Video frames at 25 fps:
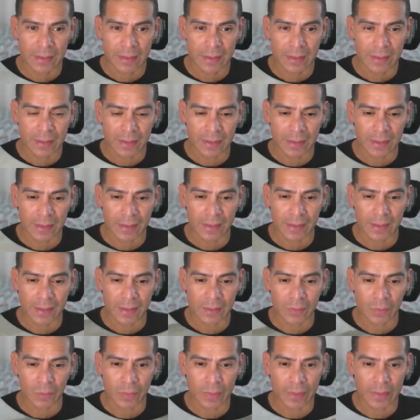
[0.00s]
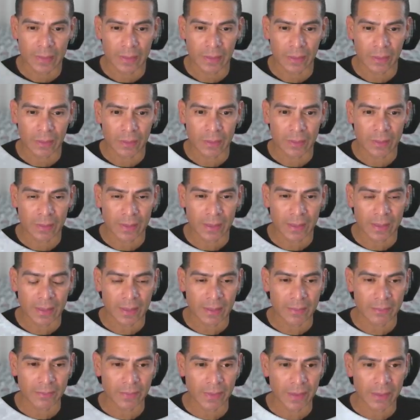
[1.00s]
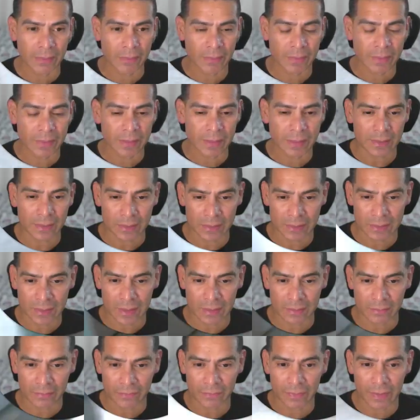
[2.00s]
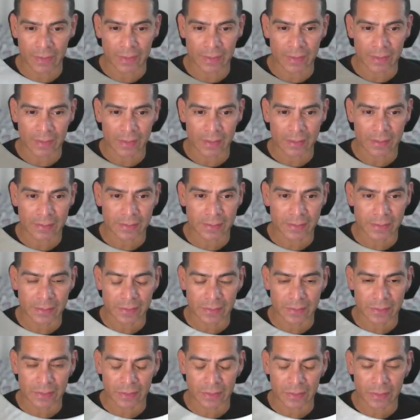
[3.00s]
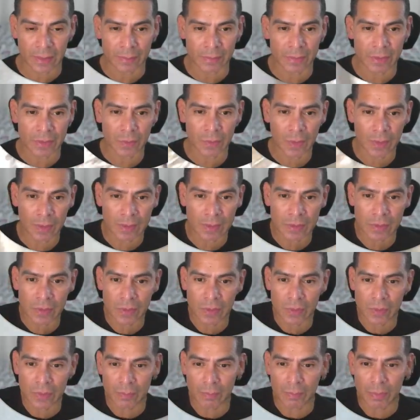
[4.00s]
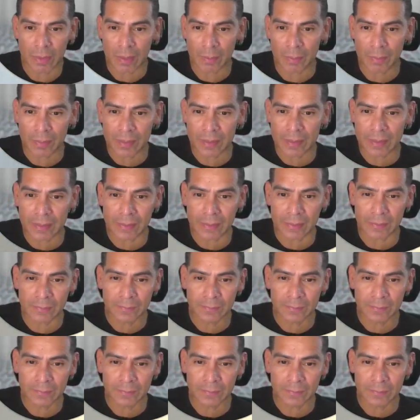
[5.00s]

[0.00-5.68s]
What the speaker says: and we are going to have everything else kind of finalized here. So I'm just walking you through the property here.